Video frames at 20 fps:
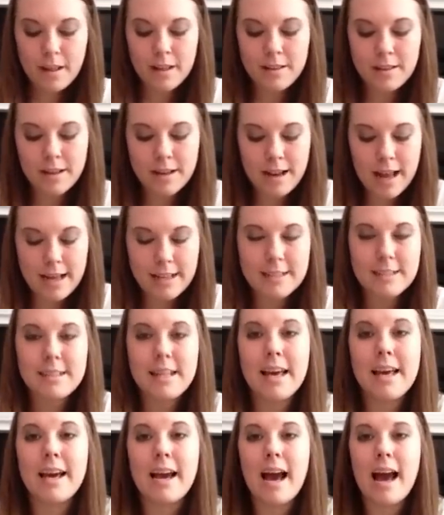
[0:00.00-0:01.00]
the next
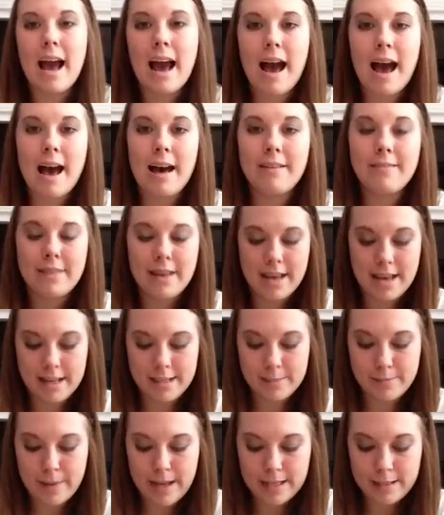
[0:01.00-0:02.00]
thing I have
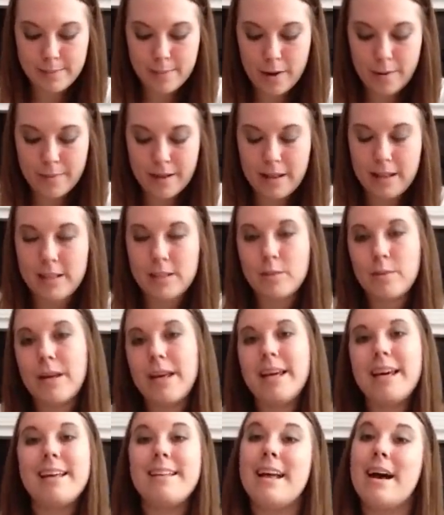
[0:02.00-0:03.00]
is best moment this
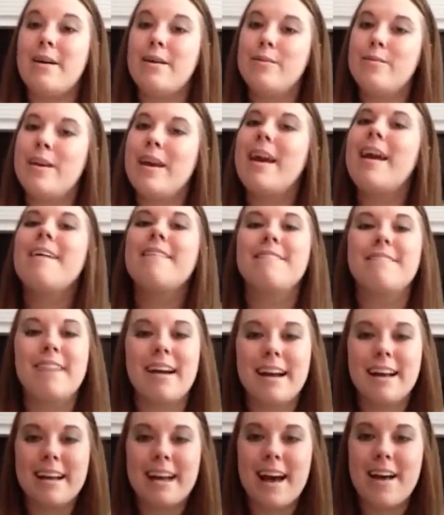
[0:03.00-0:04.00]
week, and that would be
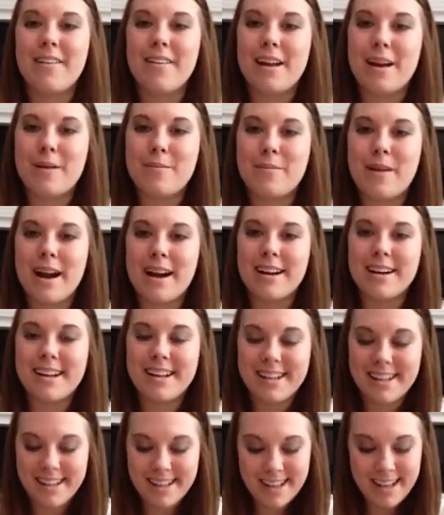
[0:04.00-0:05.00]
finding out that I'm
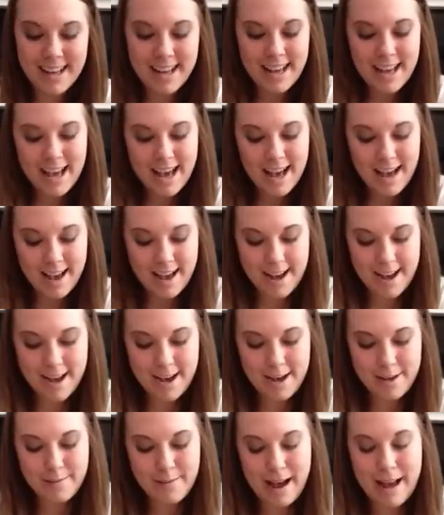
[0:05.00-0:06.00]
pregnant.
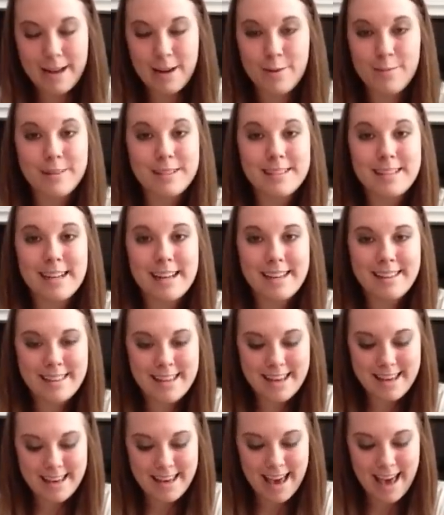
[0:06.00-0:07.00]
Um, I don't miss
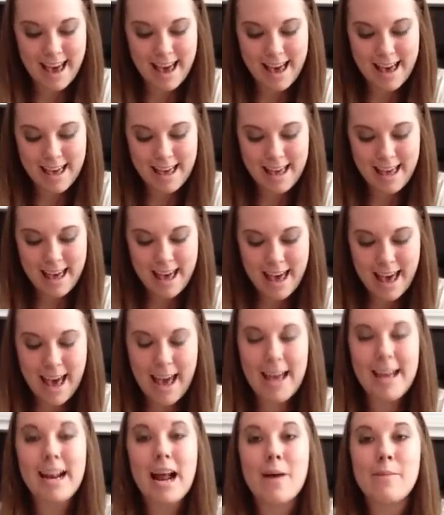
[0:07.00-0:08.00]
anything yet,
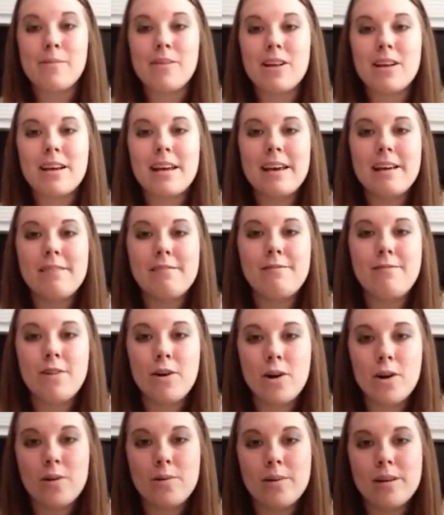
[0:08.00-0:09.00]
and I'm looking
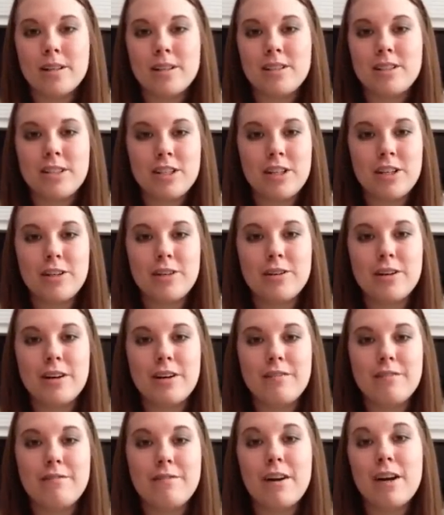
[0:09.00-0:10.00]
forward to
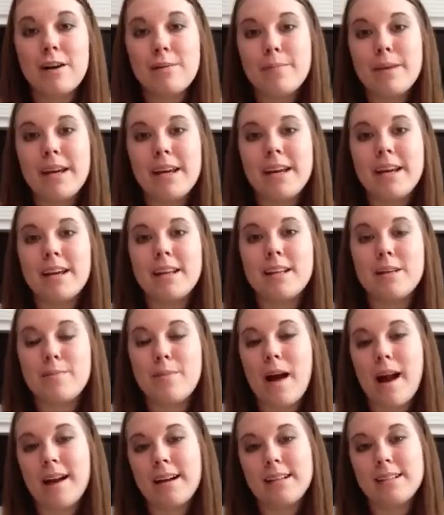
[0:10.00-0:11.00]
confirming the
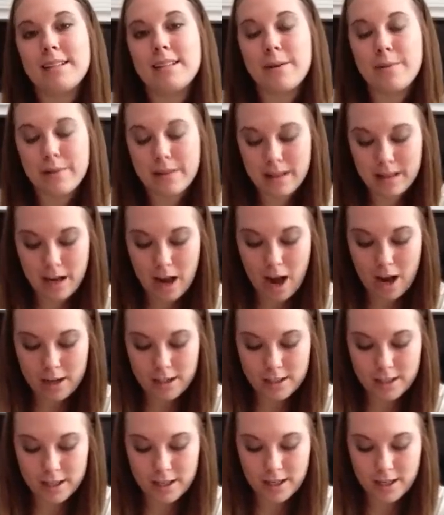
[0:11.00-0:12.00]
pregnancy with the
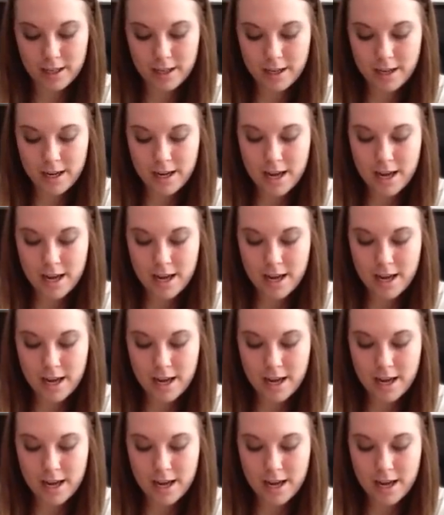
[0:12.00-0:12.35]
doctor.